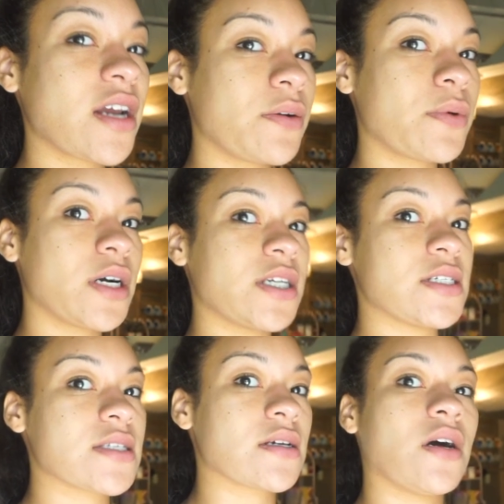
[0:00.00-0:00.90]
I
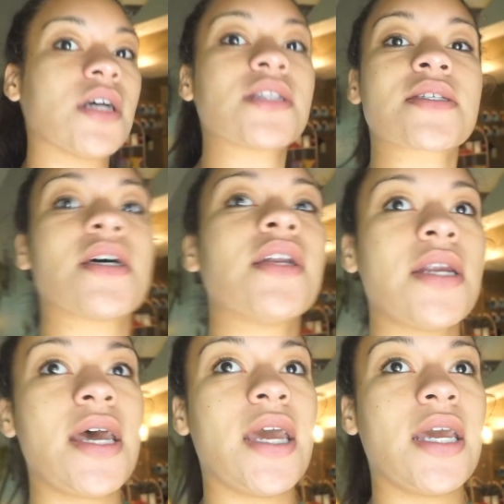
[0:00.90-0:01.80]
was on
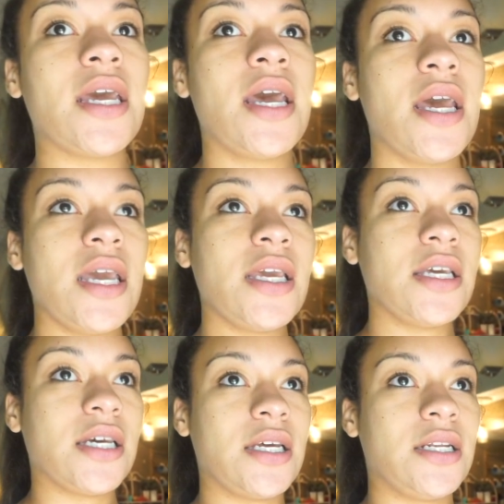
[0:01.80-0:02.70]
Sunday,
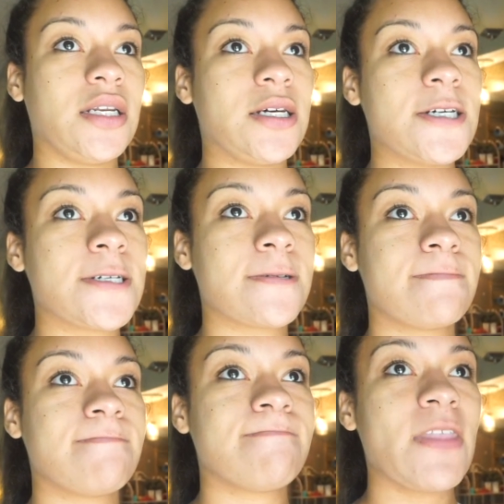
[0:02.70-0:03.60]
and
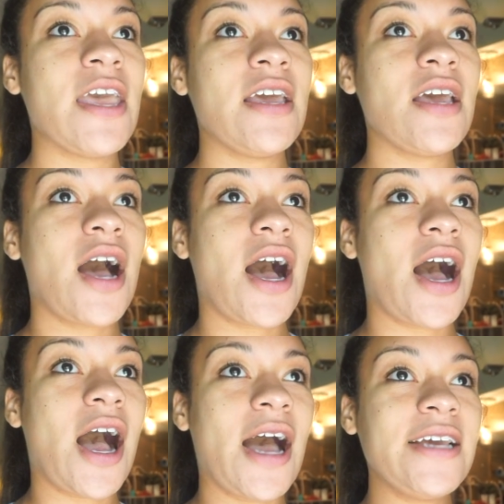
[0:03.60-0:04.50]

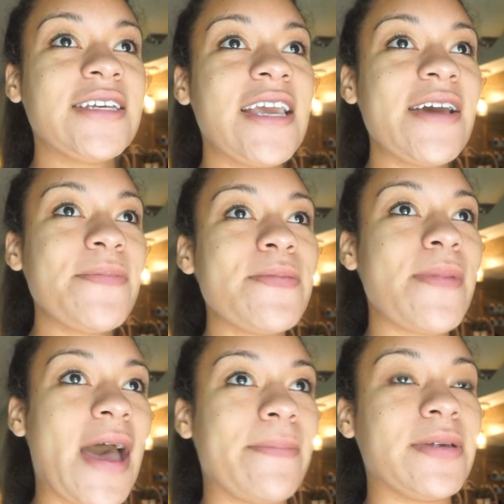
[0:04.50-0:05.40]
I can't be
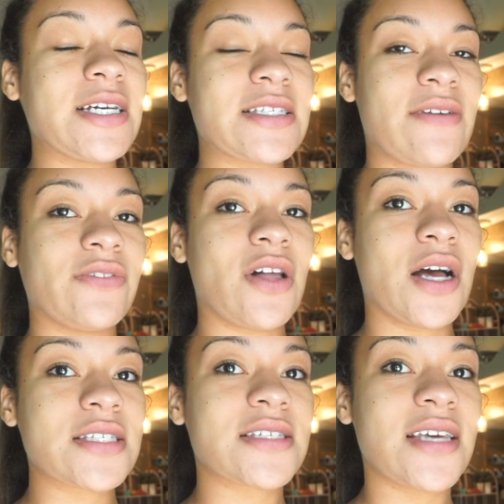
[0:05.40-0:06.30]
mad because I've
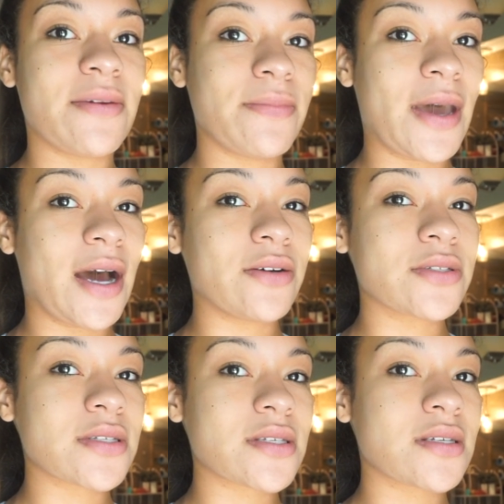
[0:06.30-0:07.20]
lost 10
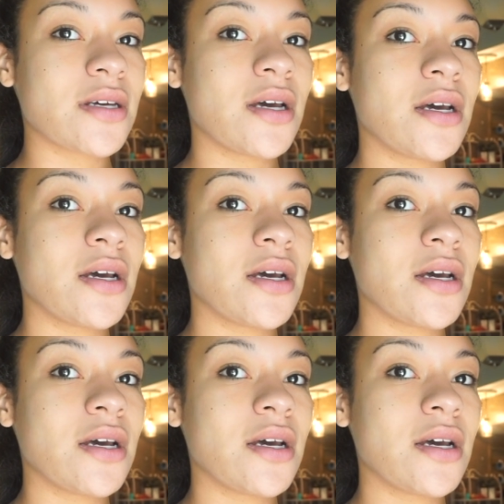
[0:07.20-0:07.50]
pounds.